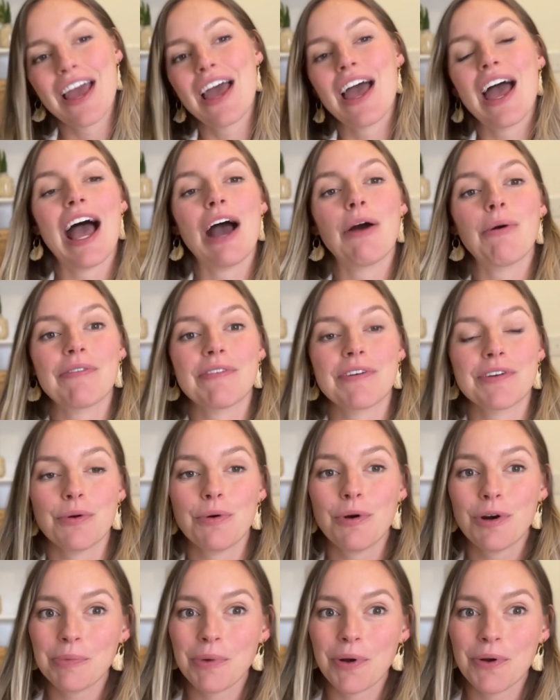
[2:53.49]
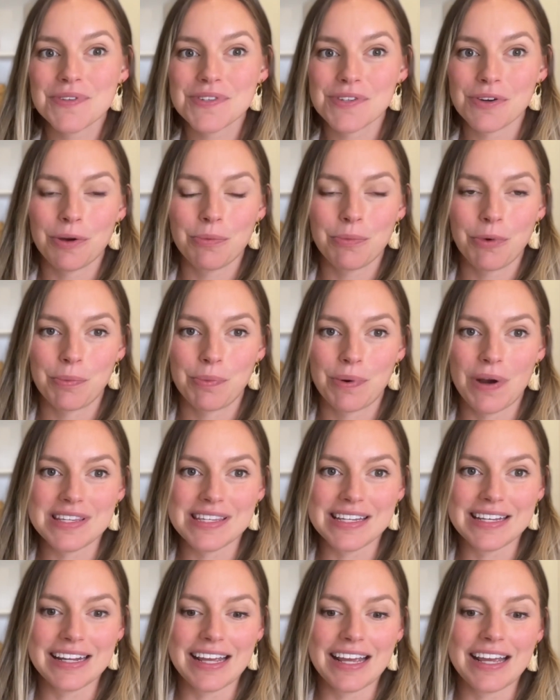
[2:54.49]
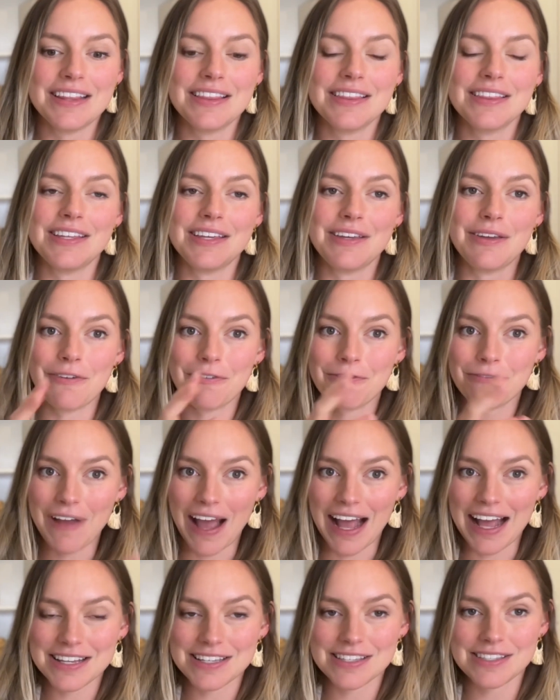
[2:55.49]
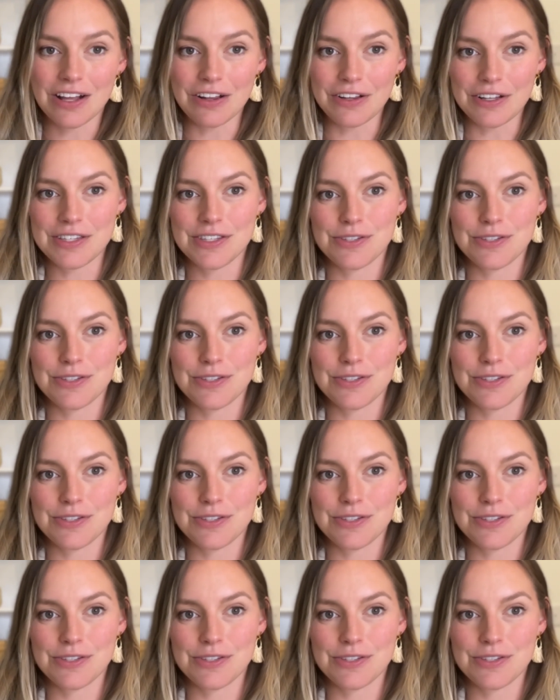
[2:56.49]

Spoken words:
However, the hormones are more present in the fat solids,